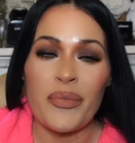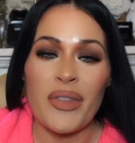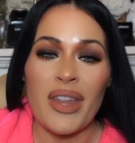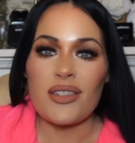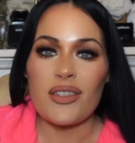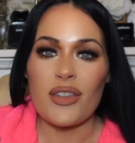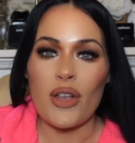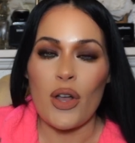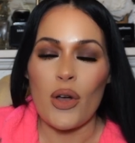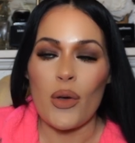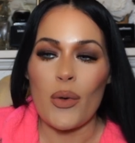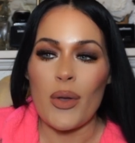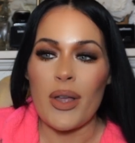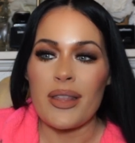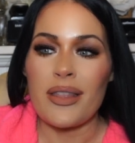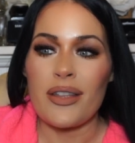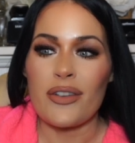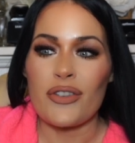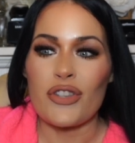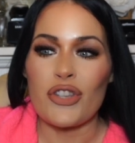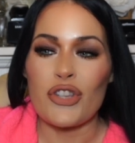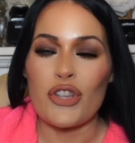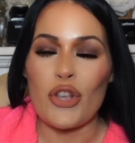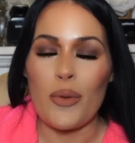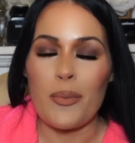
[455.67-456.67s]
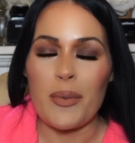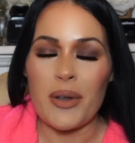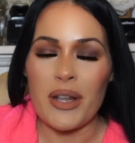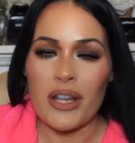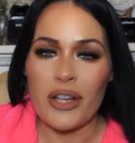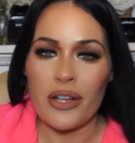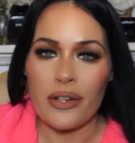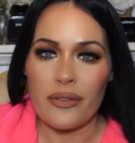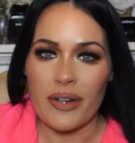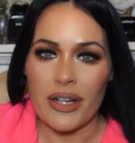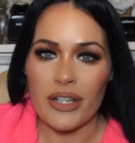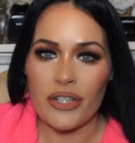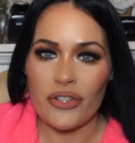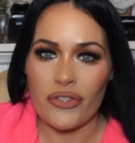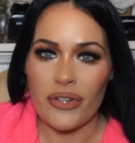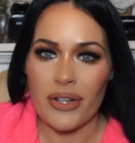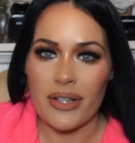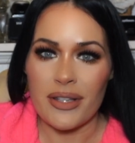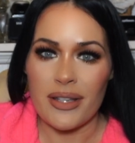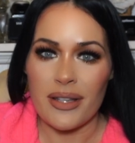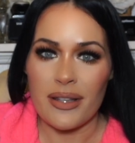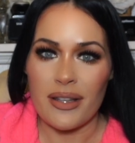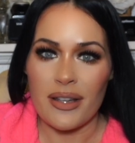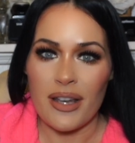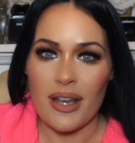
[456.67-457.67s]
So, and there's so many good
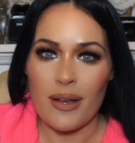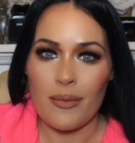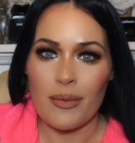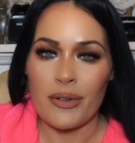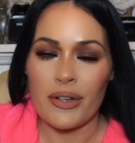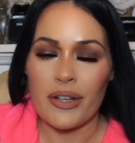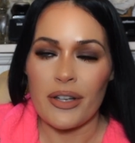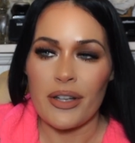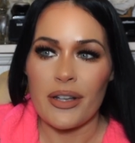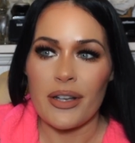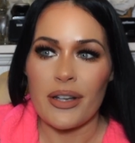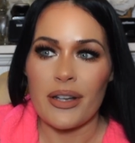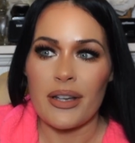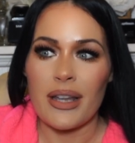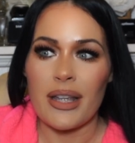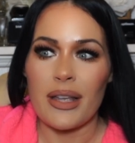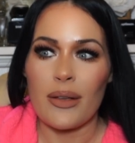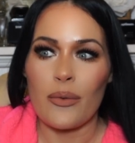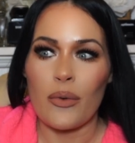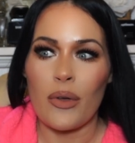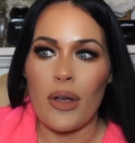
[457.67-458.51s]
restaurants in the neighborhood.